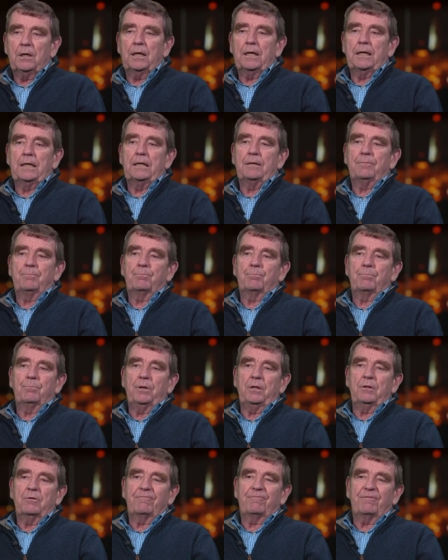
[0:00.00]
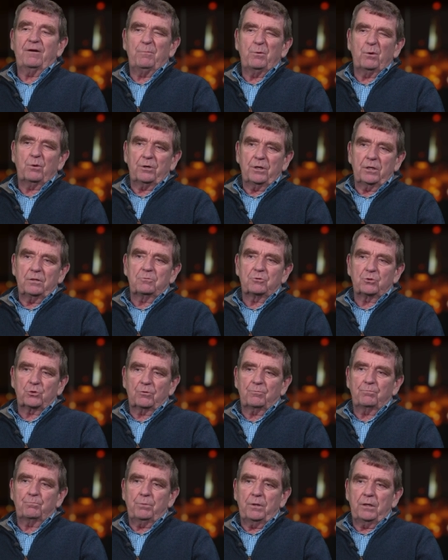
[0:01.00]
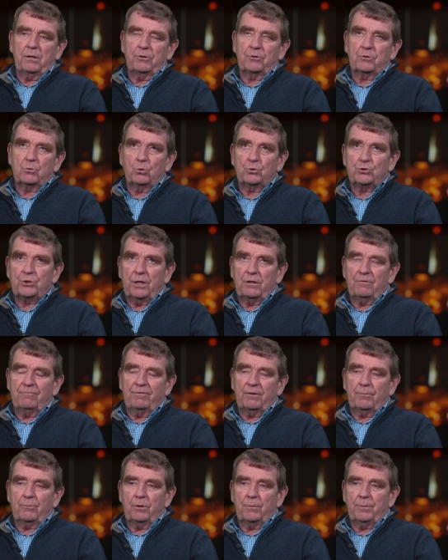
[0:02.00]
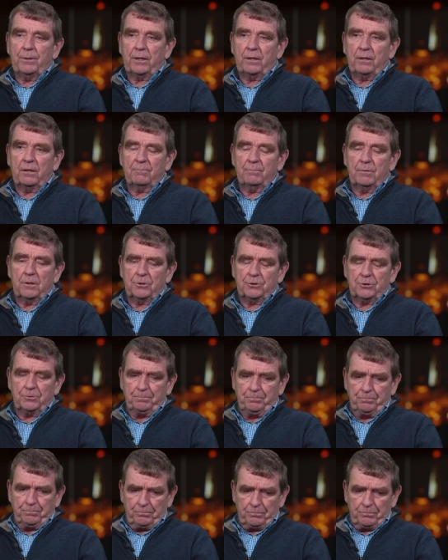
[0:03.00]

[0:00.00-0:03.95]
uh, in the February sort of period, towards the end of February, beginning of March.